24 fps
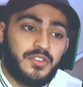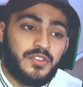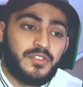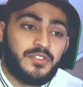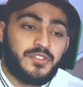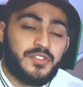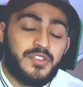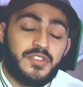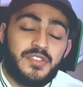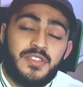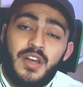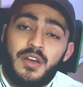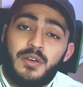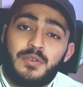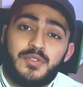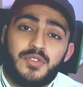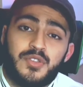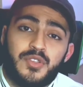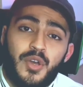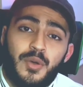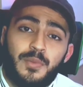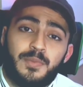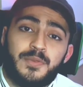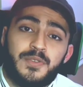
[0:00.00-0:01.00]
She's now
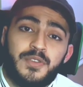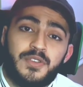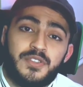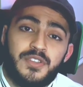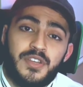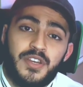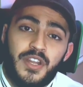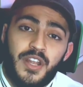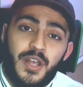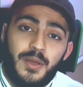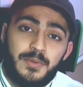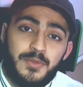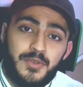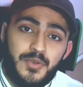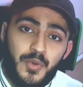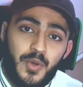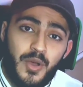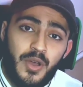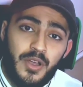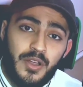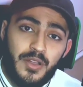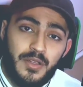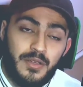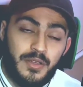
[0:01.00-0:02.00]
stopped turning up to
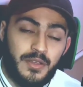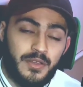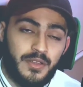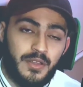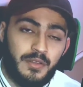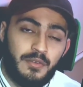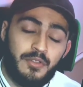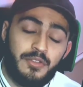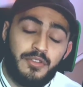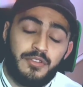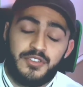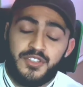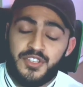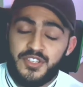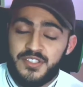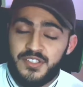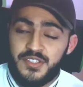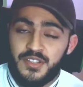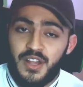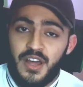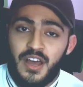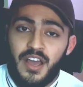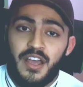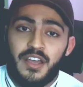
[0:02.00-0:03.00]
work, even though she's
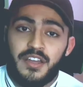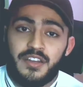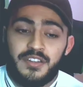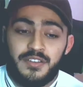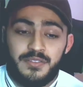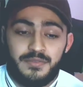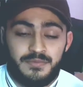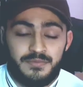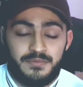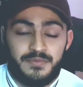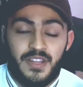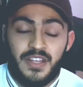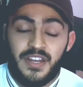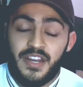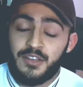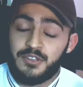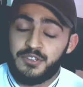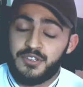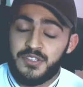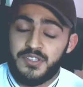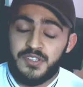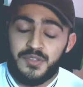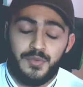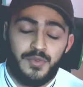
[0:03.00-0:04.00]
still hired, and now
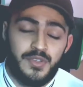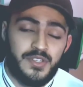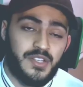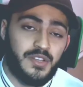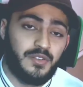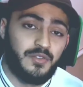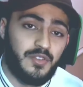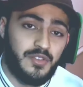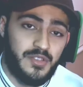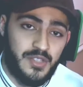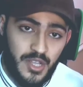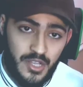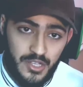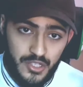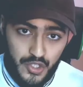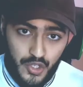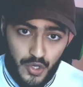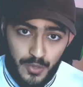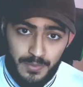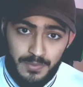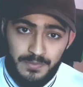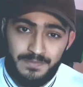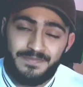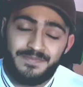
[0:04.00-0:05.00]
she's at risk of losing her
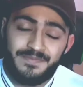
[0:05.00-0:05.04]
job.